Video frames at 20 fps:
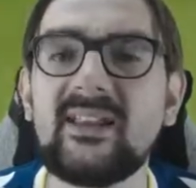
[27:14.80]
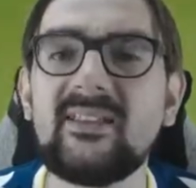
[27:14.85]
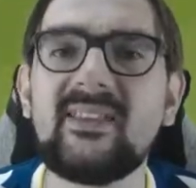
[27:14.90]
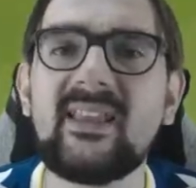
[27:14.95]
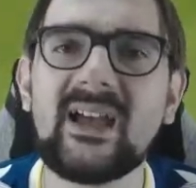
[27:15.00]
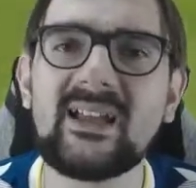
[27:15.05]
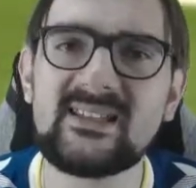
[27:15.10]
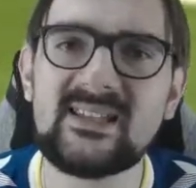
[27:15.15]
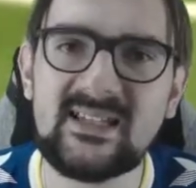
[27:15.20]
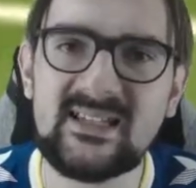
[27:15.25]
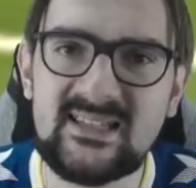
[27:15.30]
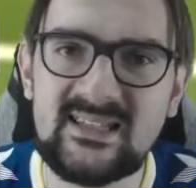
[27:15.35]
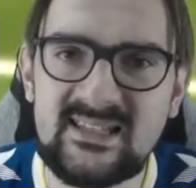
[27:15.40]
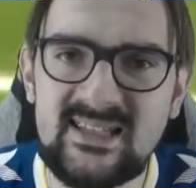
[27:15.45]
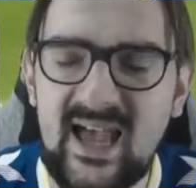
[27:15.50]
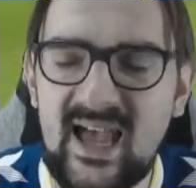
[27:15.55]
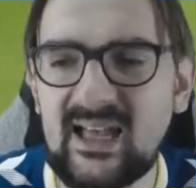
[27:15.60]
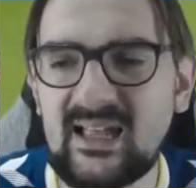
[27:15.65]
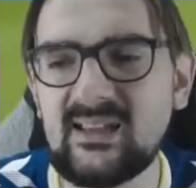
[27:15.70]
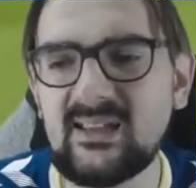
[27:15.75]
and that's
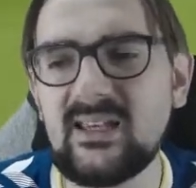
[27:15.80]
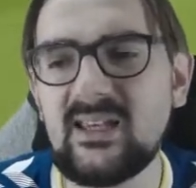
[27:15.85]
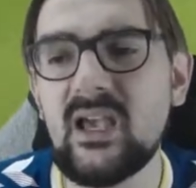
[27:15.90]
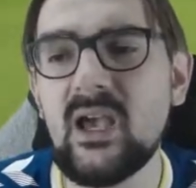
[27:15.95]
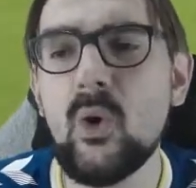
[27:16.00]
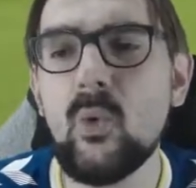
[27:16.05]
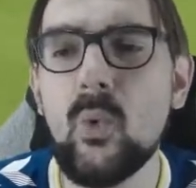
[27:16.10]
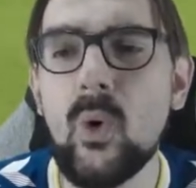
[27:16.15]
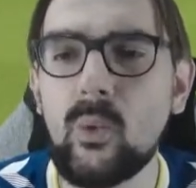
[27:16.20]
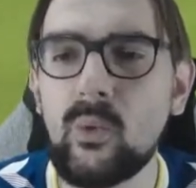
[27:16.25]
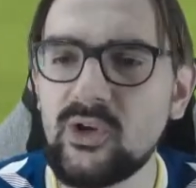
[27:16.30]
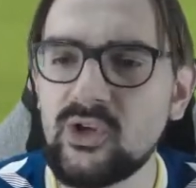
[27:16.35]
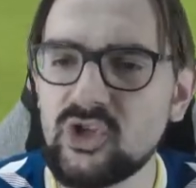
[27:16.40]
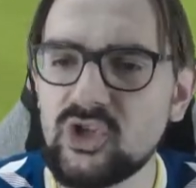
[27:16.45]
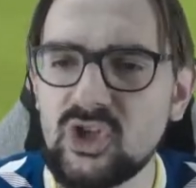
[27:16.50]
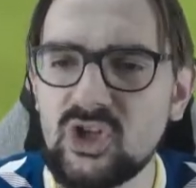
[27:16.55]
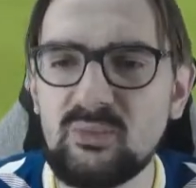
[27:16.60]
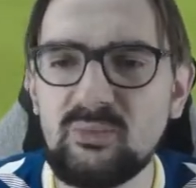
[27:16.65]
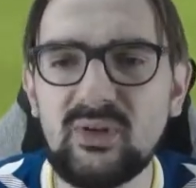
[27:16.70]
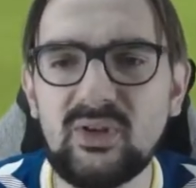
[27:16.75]
exactly what we
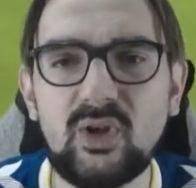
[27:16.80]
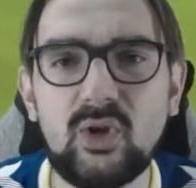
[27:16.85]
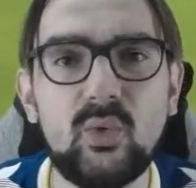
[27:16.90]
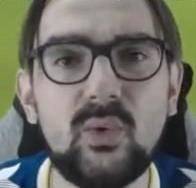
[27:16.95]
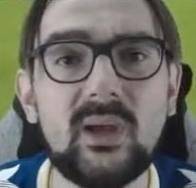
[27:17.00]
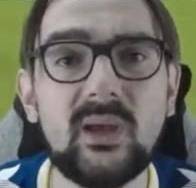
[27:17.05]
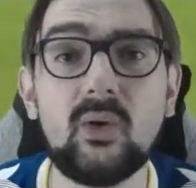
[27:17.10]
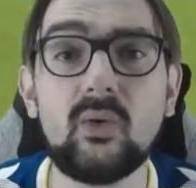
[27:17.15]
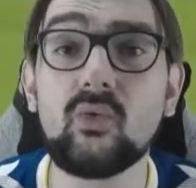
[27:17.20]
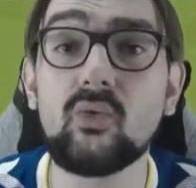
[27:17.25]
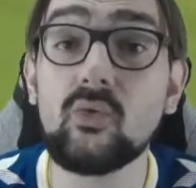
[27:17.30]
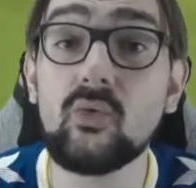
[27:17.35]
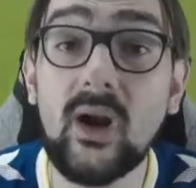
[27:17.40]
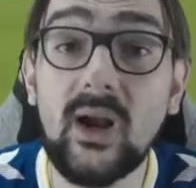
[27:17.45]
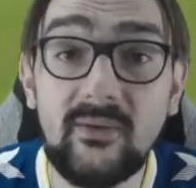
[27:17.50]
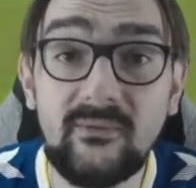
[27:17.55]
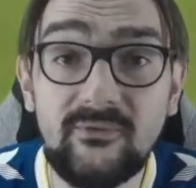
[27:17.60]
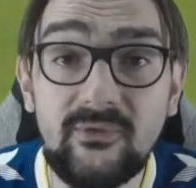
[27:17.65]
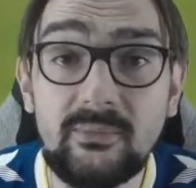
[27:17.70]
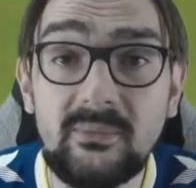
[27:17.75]
should have been doing
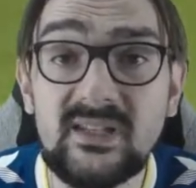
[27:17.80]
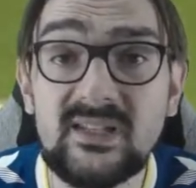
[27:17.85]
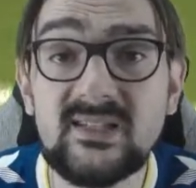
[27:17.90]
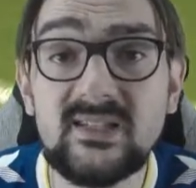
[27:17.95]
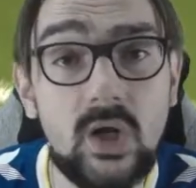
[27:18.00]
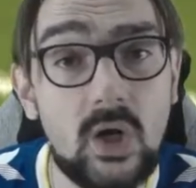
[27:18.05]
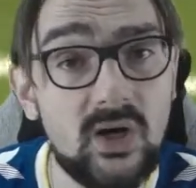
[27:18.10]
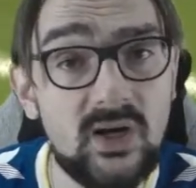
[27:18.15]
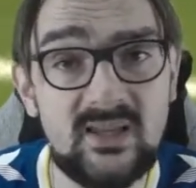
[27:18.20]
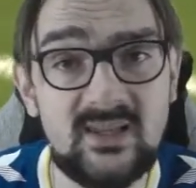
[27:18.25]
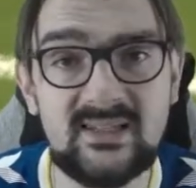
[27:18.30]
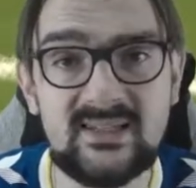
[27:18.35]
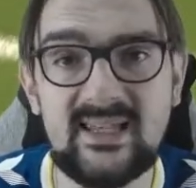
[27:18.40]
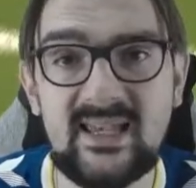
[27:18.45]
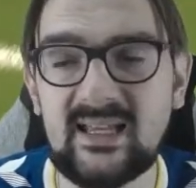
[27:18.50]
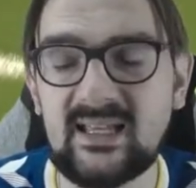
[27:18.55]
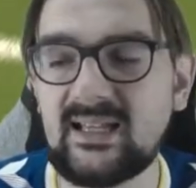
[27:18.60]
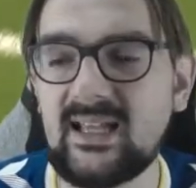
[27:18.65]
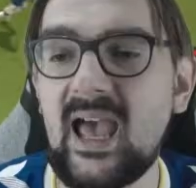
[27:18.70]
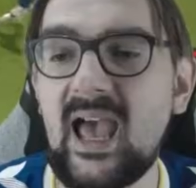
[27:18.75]
right from the start of the
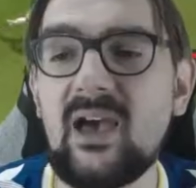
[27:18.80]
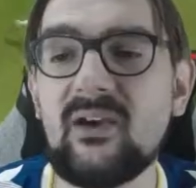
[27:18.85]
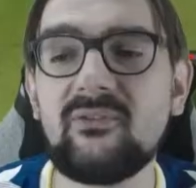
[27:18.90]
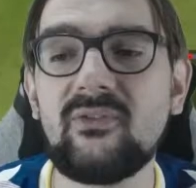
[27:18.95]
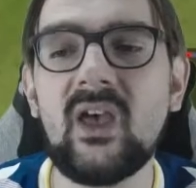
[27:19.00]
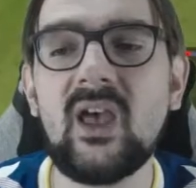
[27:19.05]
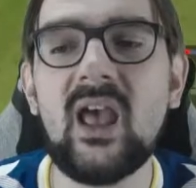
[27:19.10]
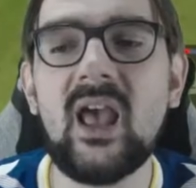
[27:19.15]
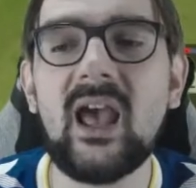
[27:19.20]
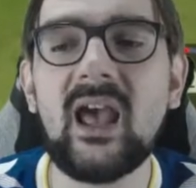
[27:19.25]
second half